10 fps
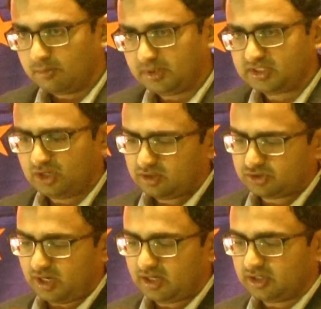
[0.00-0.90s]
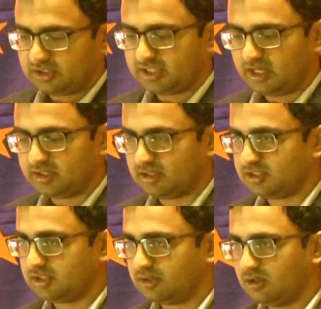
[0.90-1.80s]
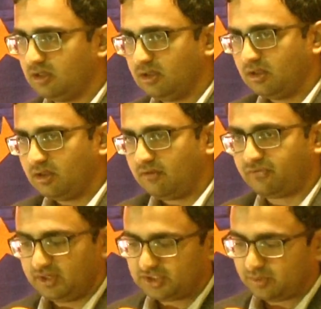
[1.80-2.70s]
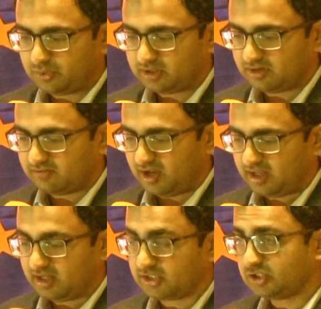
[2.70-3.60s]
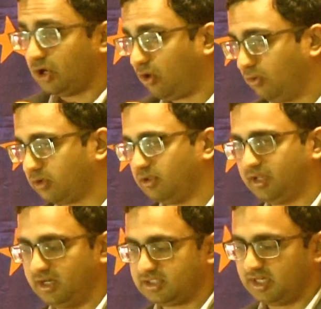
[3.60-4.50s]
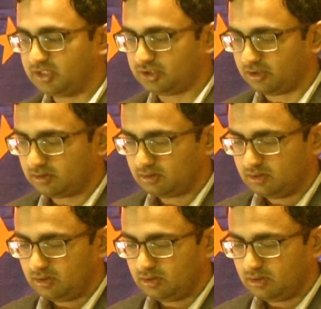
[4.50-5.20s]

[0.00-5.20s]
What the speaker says: But let's all try to understand this. A friendship with the divine is total in its nature.